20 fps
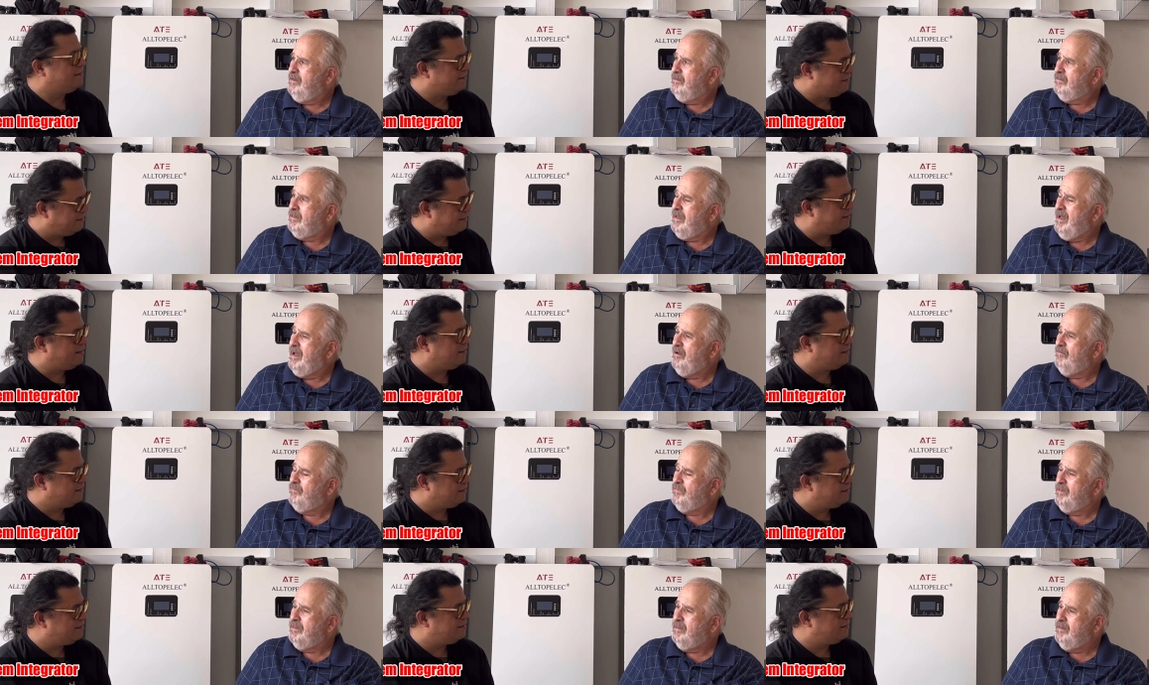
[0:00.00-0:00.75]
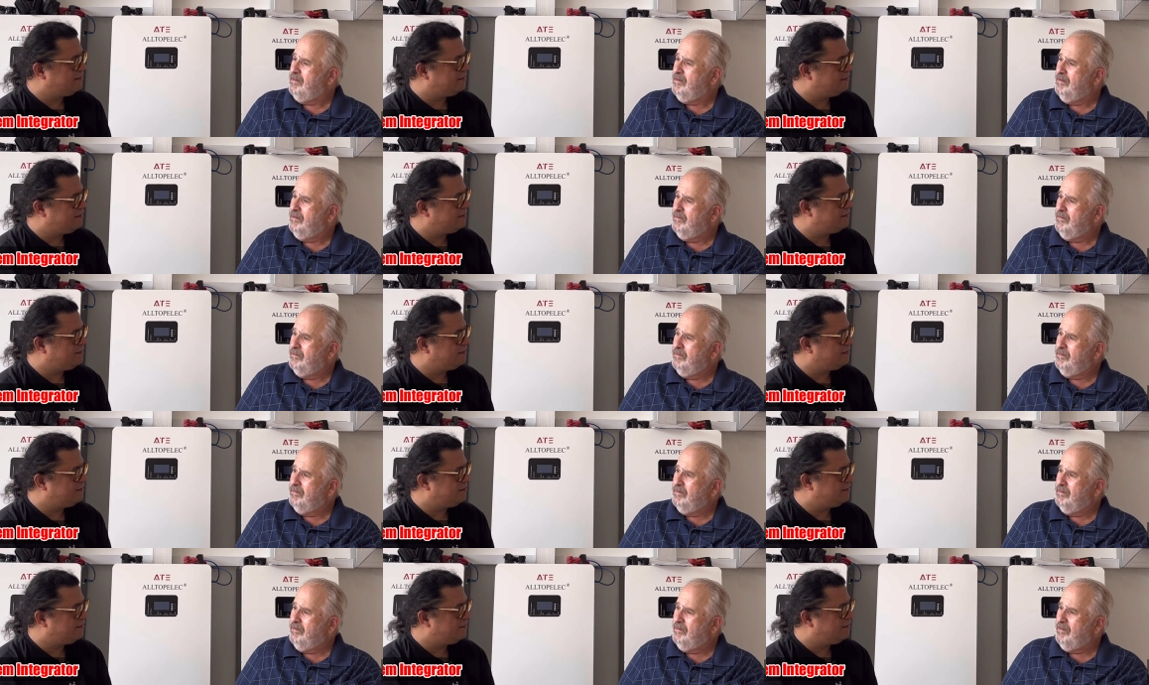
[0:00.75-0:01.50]
Speaker 1: yeah. to have the uh,
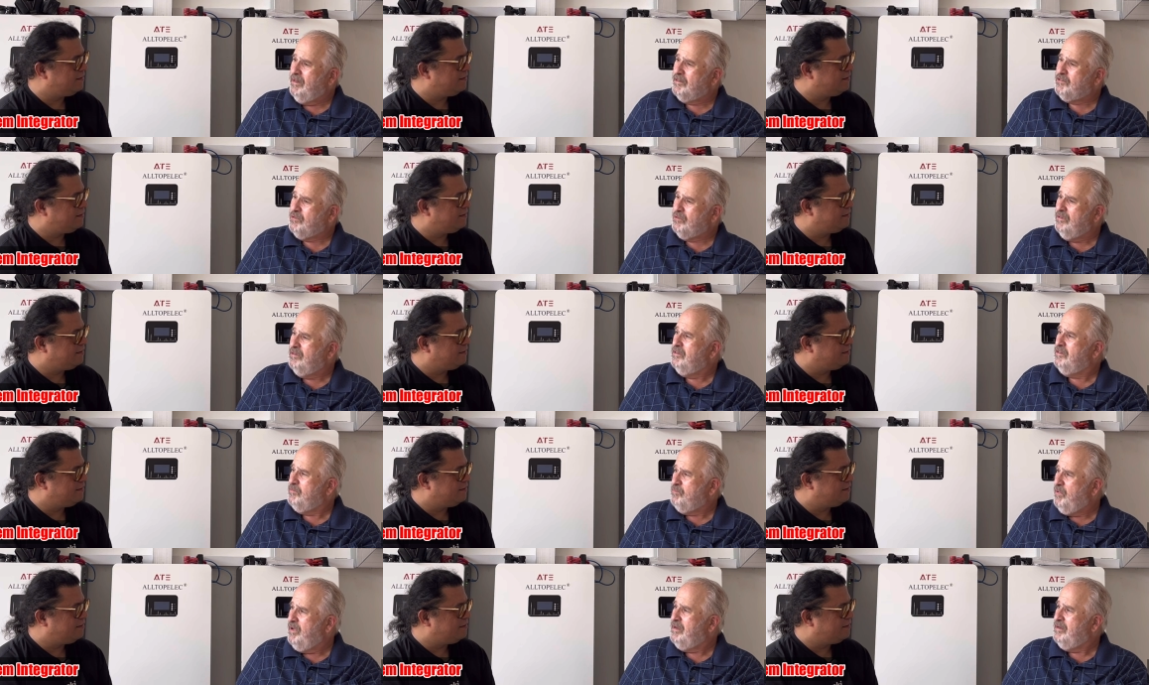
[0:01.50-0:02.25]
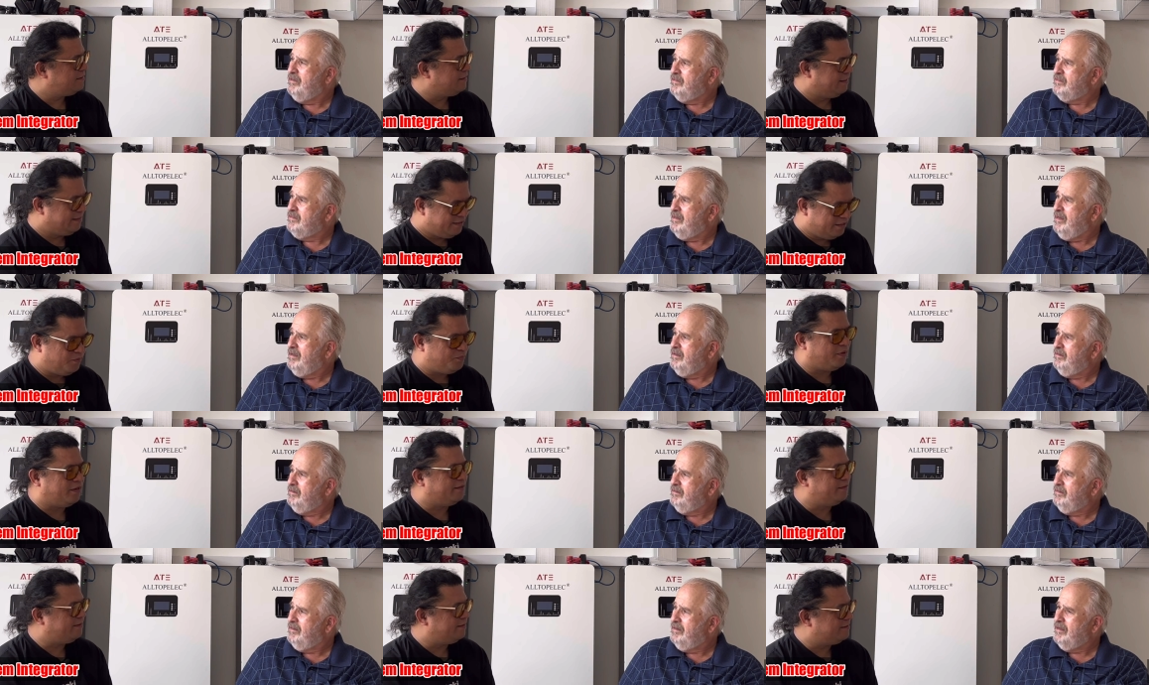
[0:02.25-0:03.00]
electrical independence.
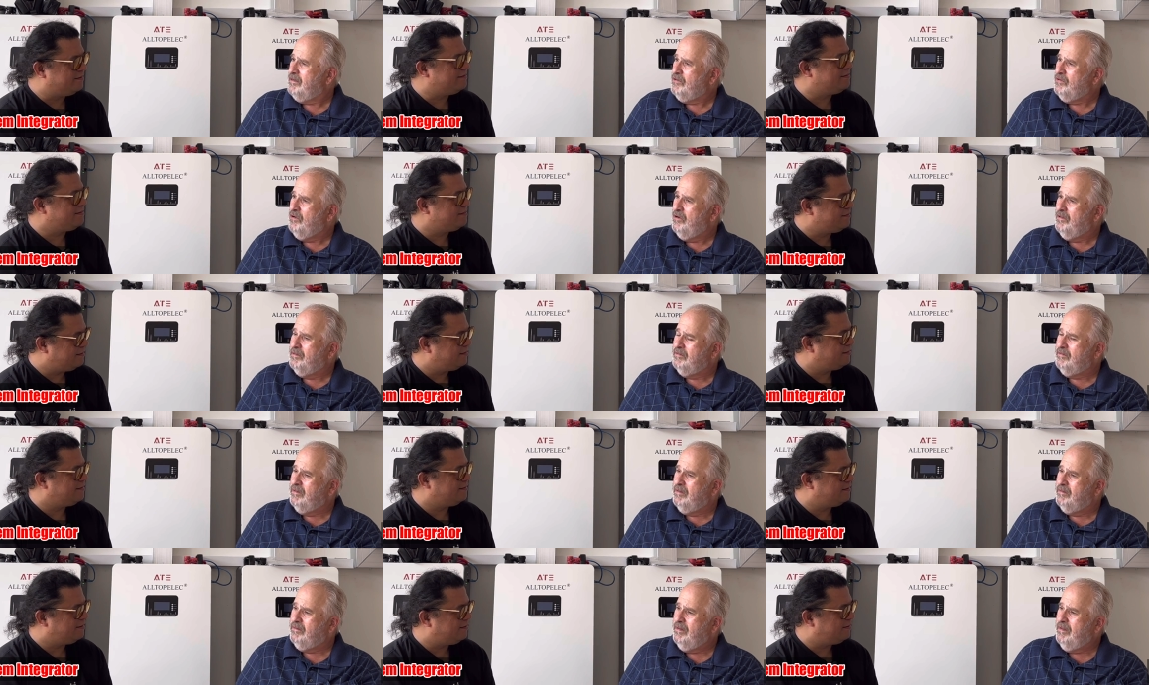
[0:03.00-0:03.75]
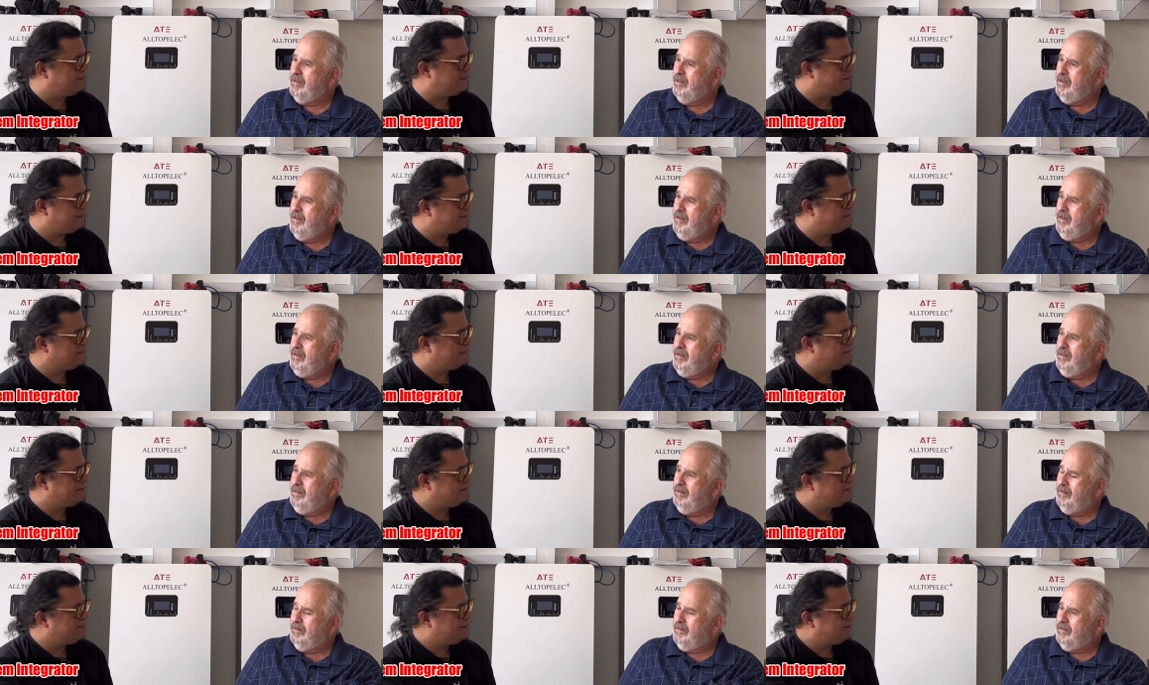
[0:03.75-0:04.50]
Independence, I, I, call it that.
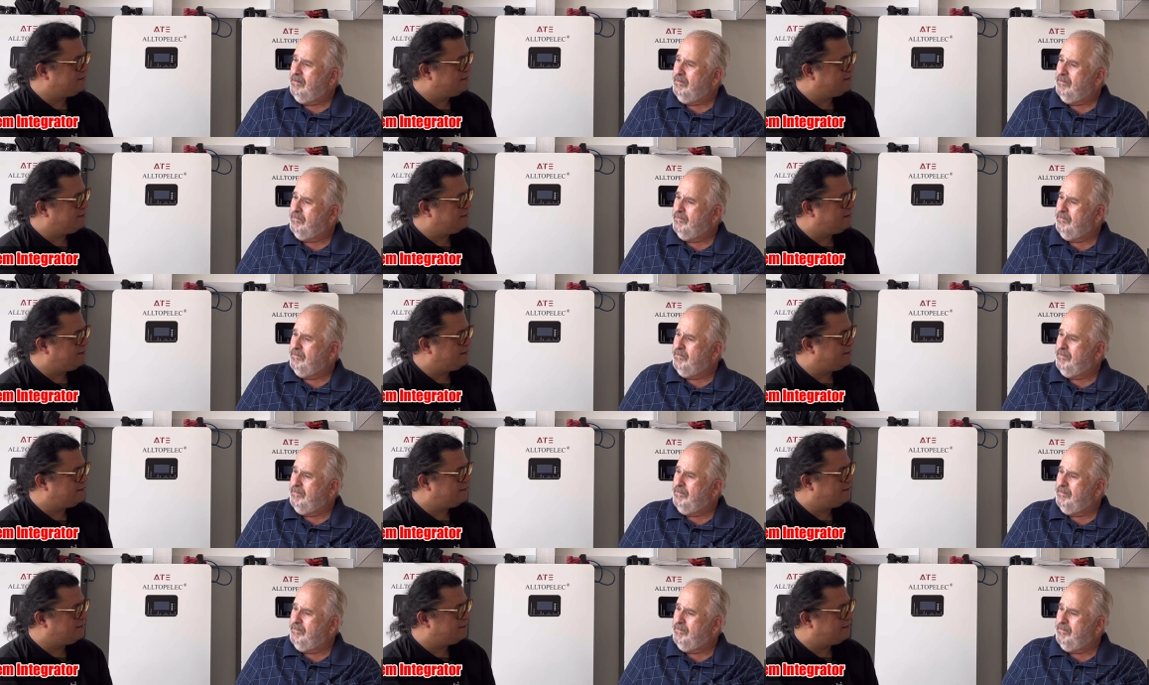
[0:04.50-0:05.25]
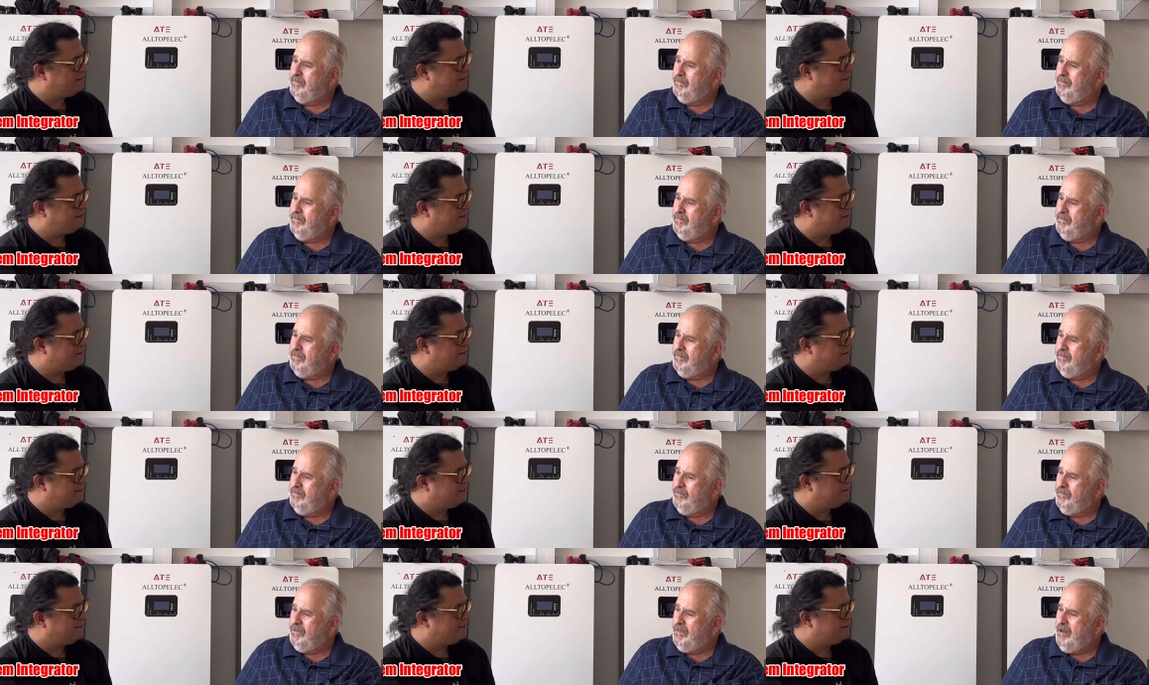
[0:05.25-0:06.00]
Uh,
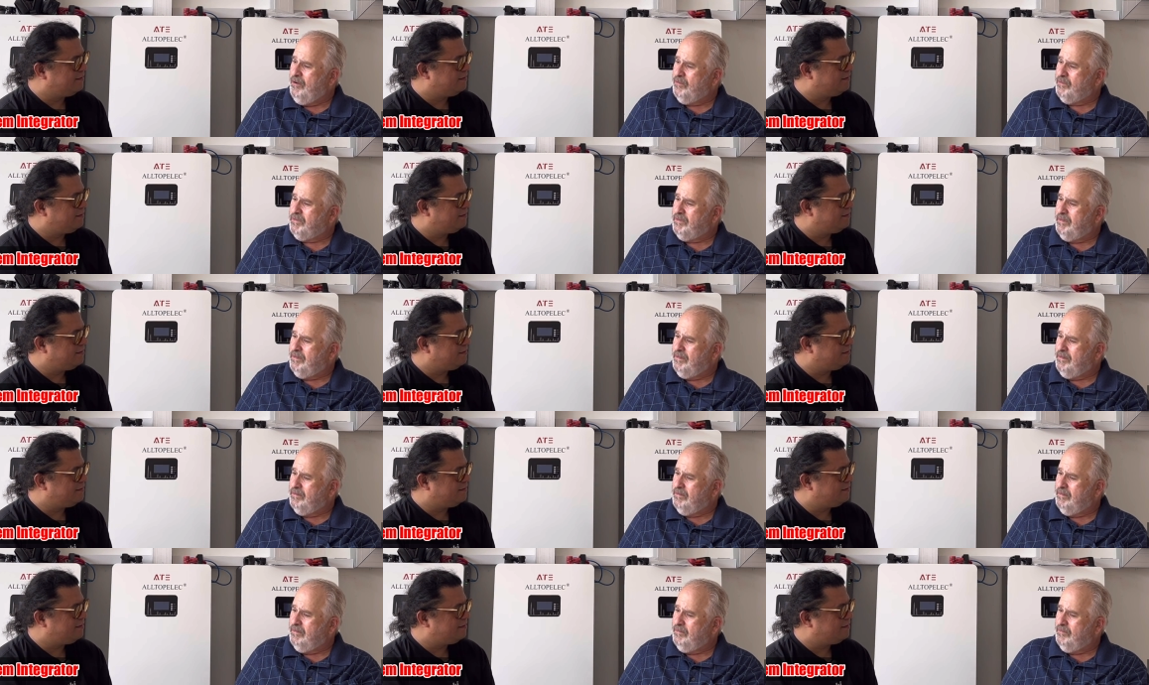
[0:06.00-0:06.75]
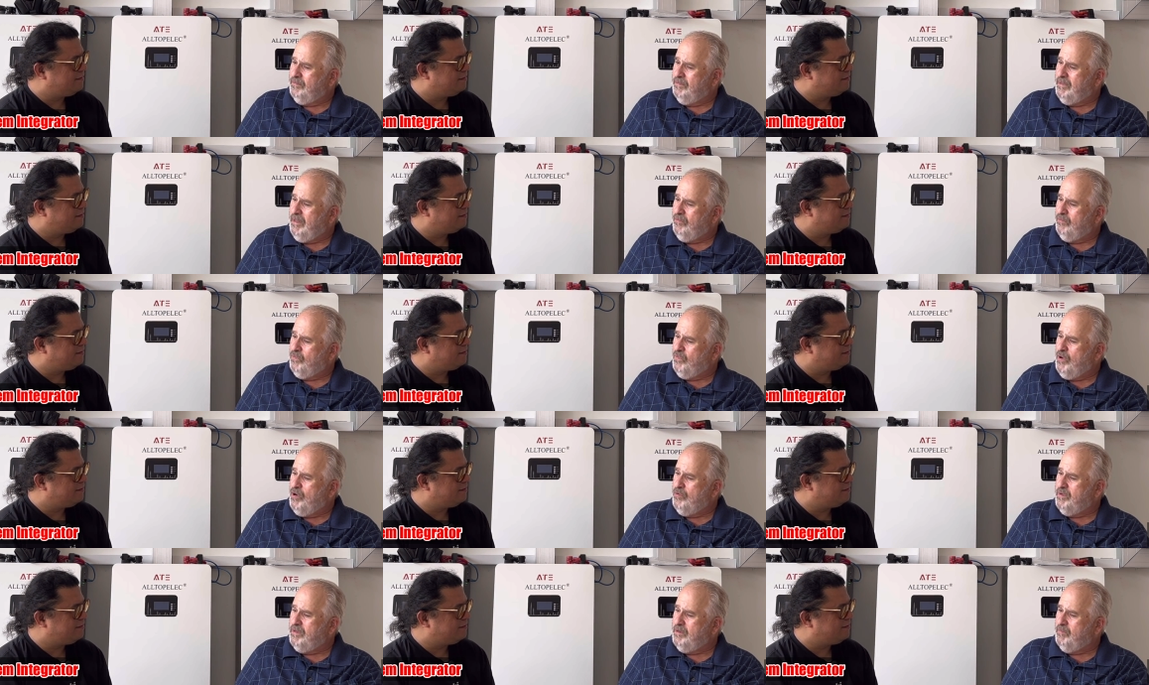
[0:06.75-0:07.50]
without without
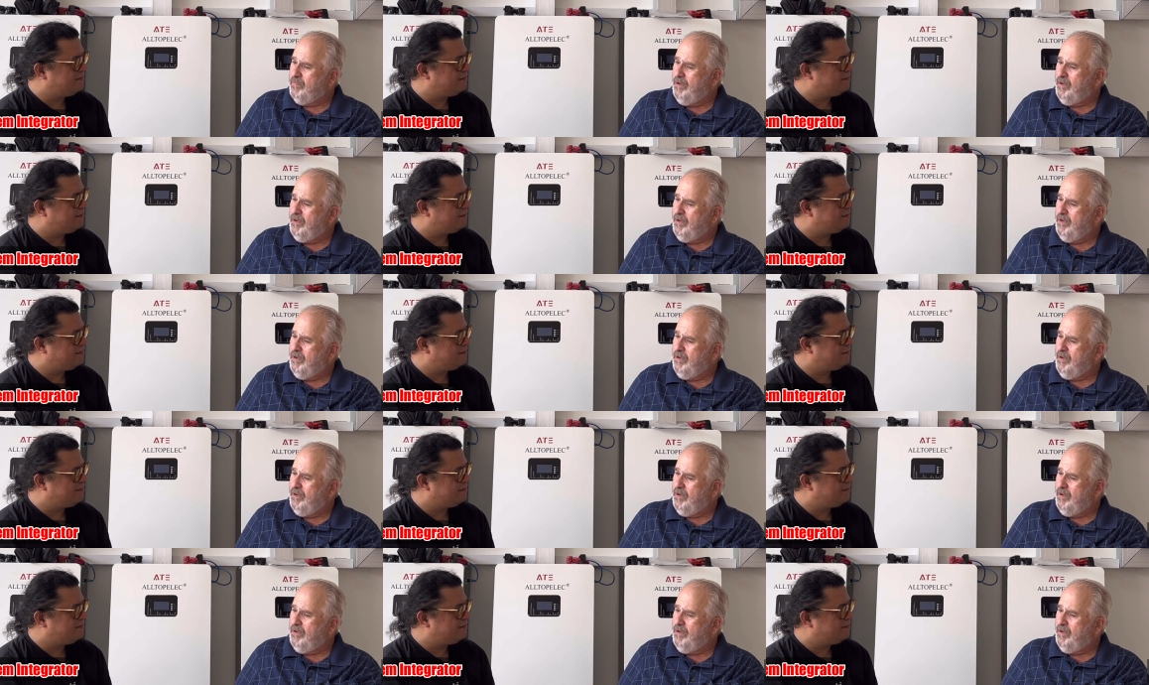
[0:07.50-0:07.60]
worry